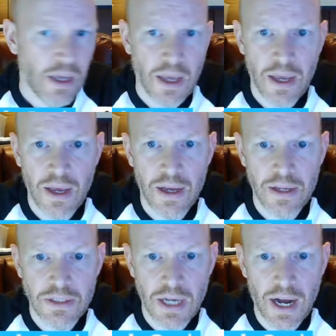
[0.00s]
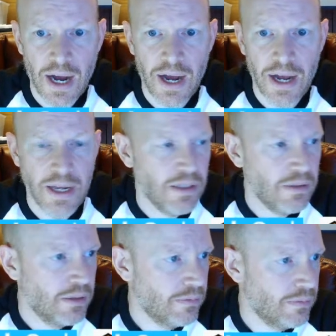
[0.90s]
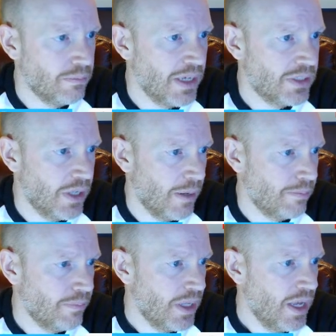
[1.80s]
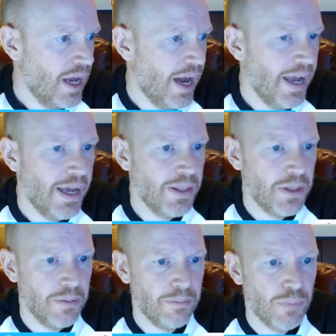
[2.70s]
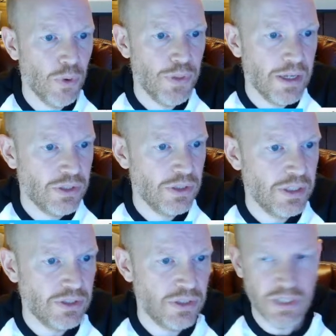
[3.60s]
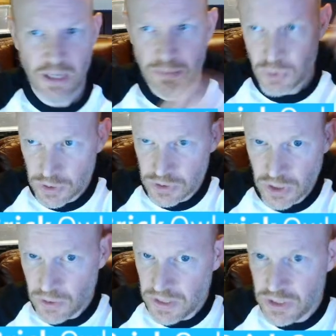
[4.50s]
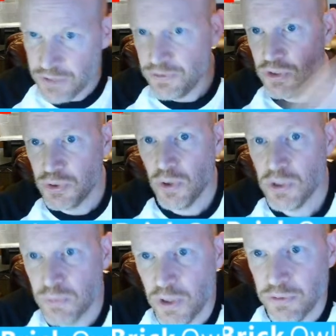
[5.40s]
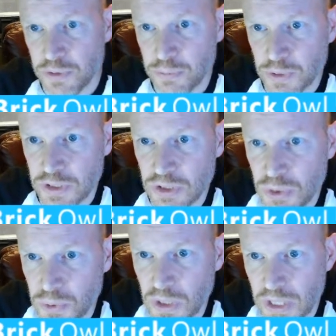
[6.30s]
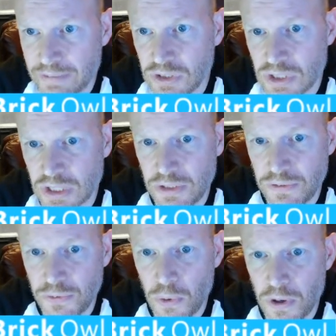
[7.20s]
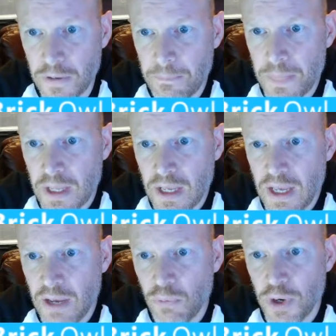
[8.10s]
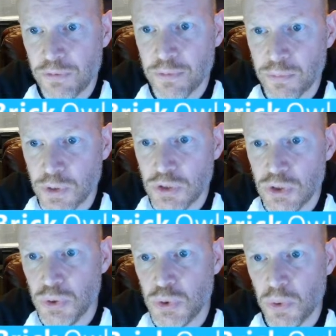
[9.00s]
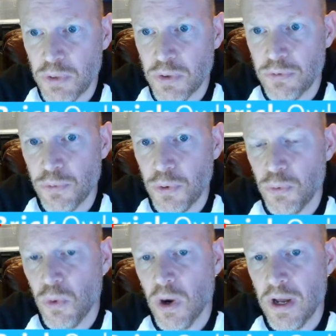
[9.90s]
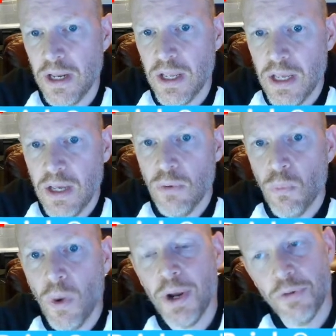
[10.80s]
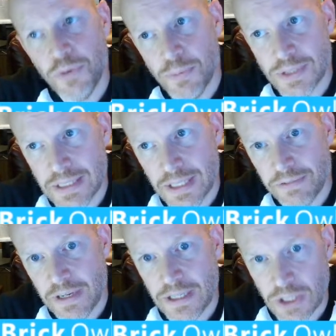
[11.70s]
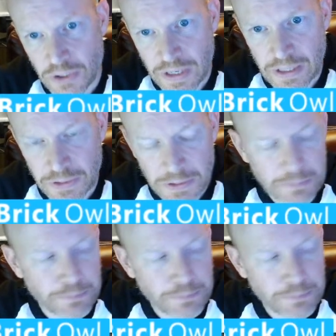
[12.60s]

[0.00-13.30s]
And I messed up. I had them both entered as the same torso in different drawers. One of them was U1164 and one of them was U2141. One of them was identified incorrectly.